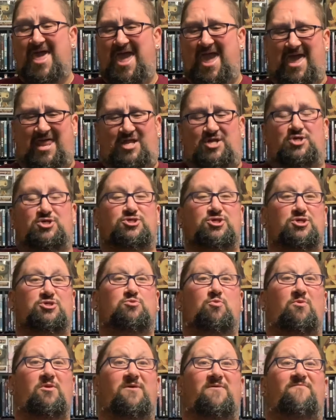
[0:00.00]
And it just looks
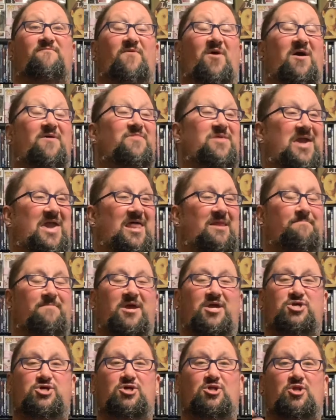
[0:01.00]
really fun. The
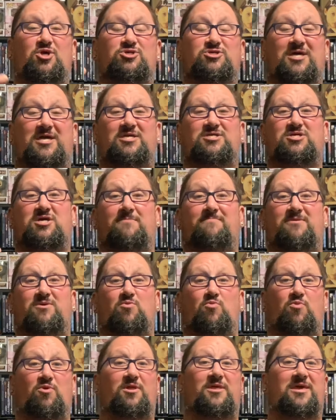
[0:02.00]
animation looks like it's going to be
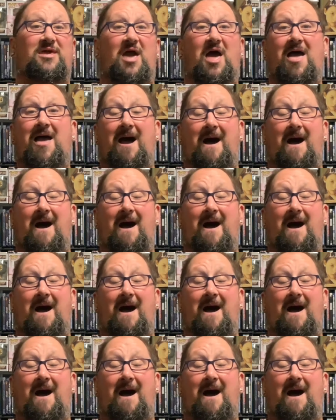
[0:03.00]
really